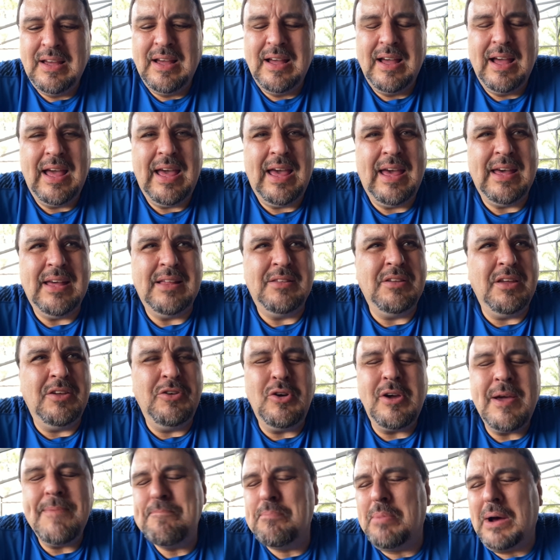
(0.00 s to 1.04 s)
And you
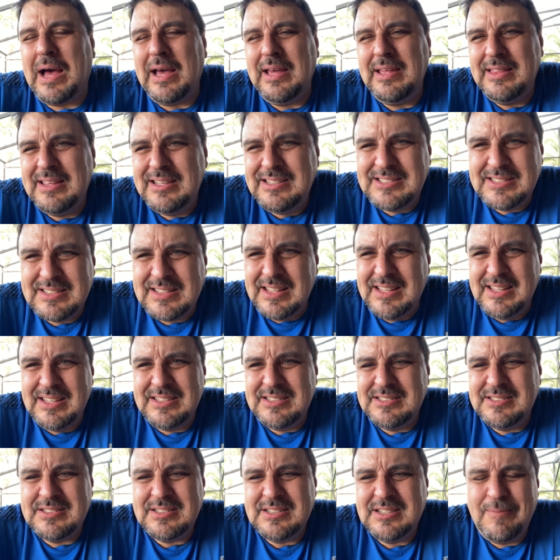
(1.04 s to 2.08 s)
can buy these
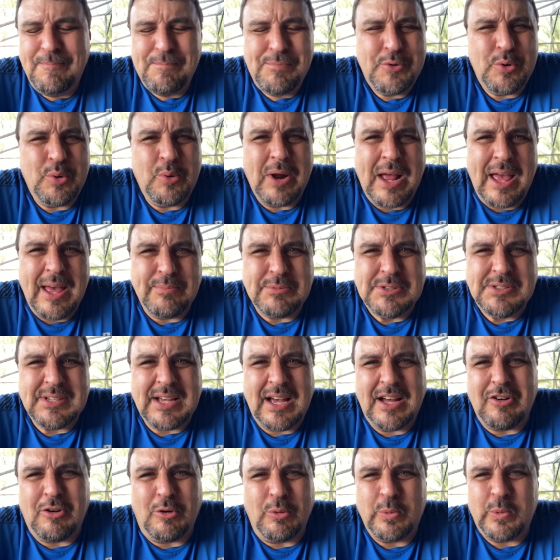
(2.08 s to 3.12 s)
things through Amazon
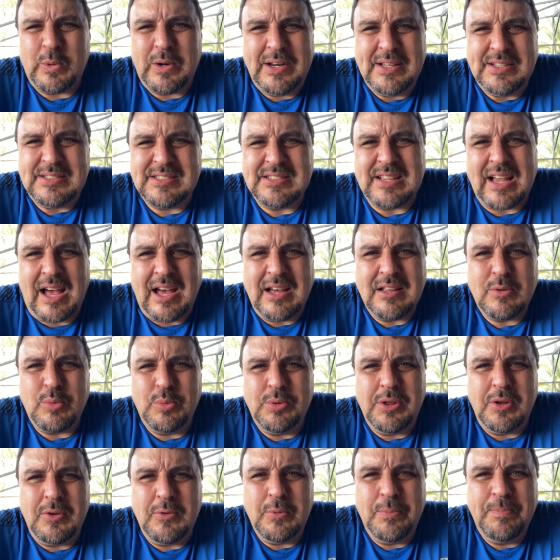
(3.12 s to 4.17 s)
already stocked with
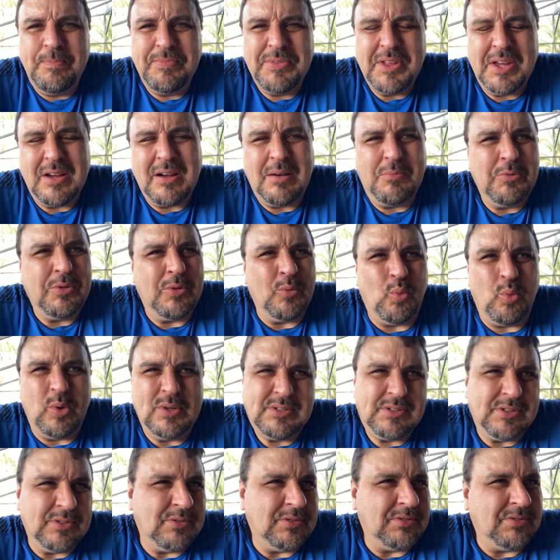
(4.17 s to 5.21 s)
you. They come with
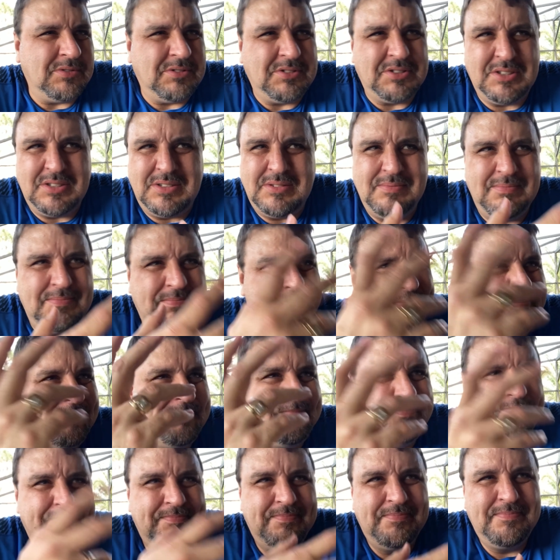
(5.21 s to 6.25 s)
whistles and
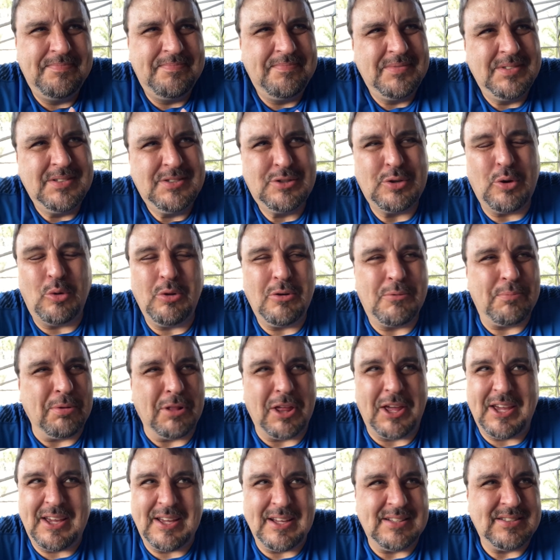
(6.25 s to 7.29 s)
solar
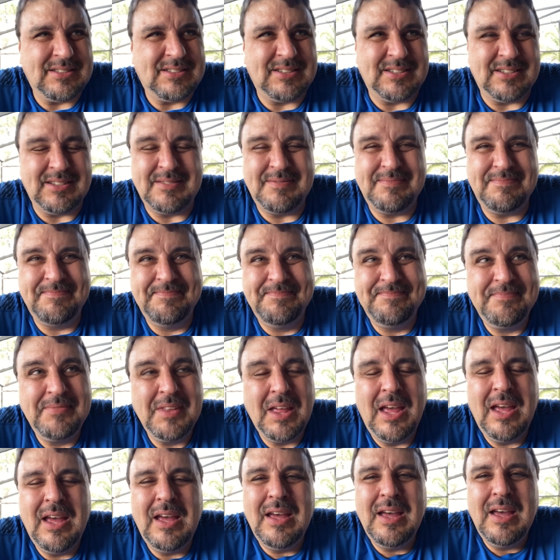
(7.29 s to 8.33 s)
blankets. And
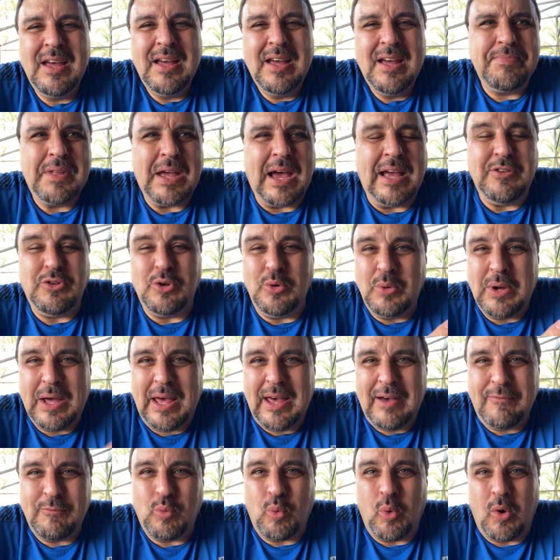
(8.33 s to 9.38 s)
I do
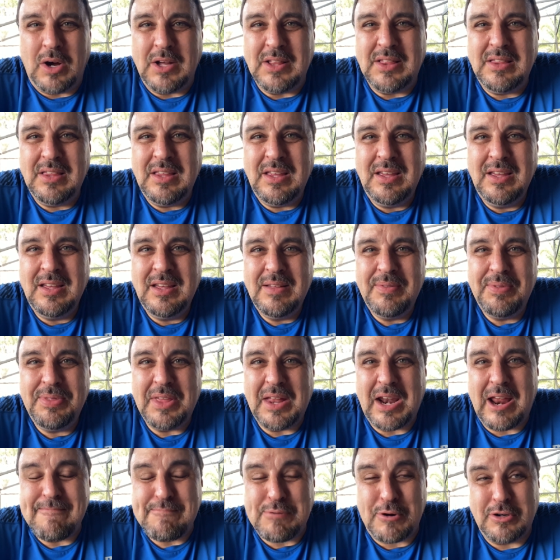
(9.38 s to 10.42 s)
have one that
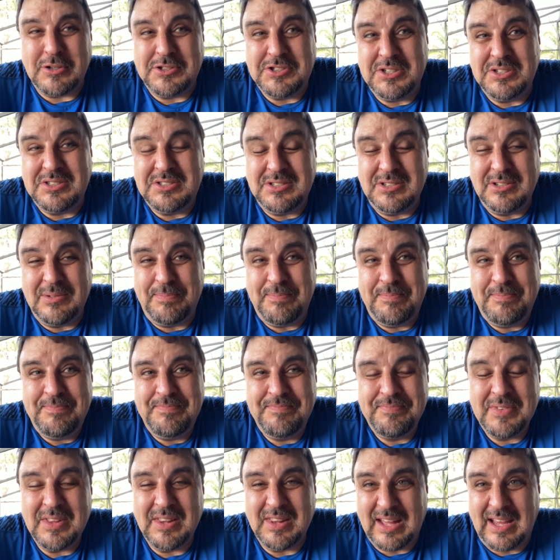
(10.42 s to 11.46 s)
I purchased
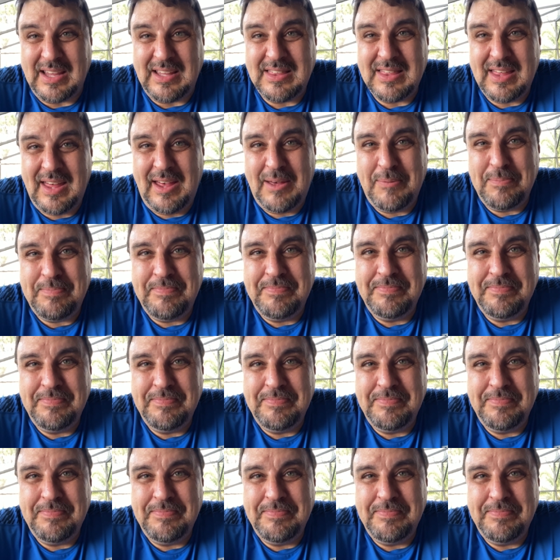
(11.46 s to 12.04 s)
like that.